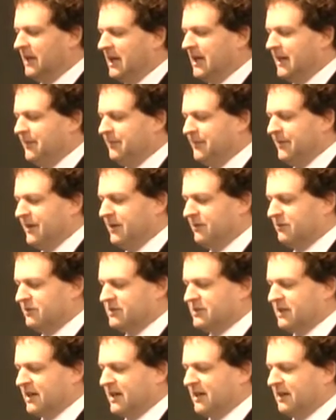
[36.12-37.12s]
Um,
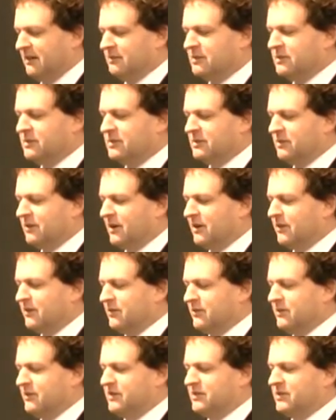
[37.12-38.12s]
interestingly, I was looking
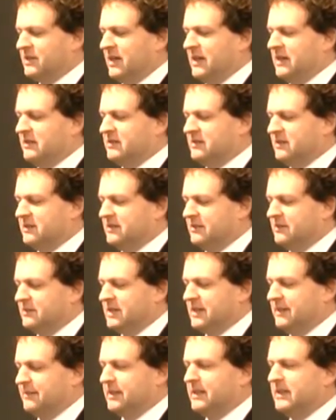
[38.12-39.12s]
through the stats as I
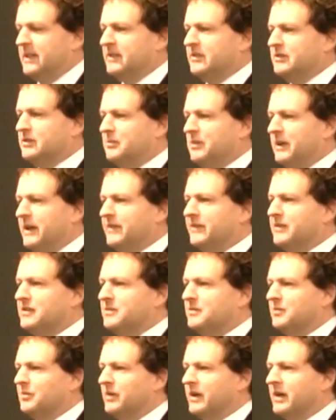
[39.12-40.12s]
was coming down on the plane
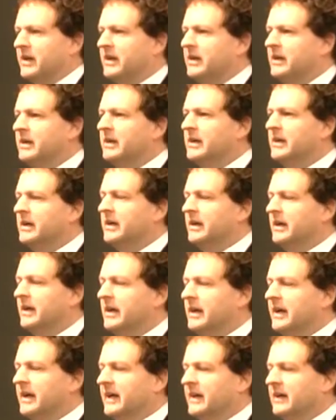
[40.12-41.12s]
this morning,
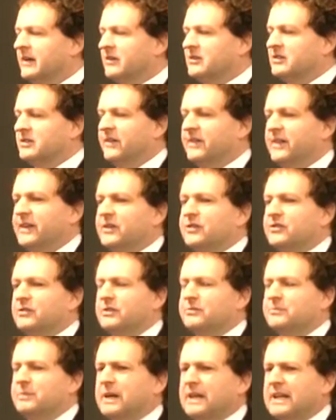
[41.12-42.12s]
and it looks like the
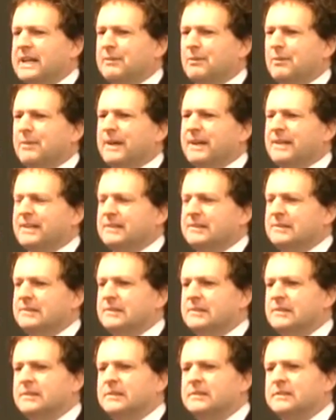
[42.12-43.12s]
industry's picked up about
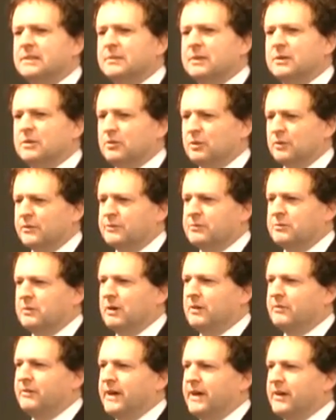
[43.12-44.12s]
something in the order of
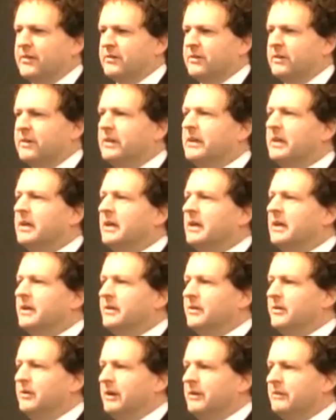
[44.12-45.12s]
twelve hundred
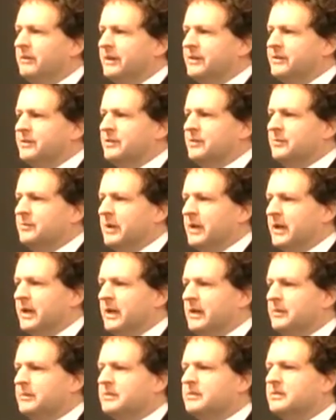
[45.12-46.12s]
newly registered
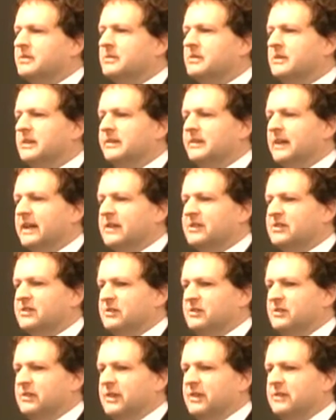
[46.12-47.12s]
beekeepers in the
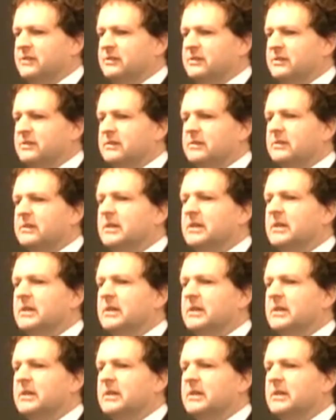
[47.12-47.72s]
last two years,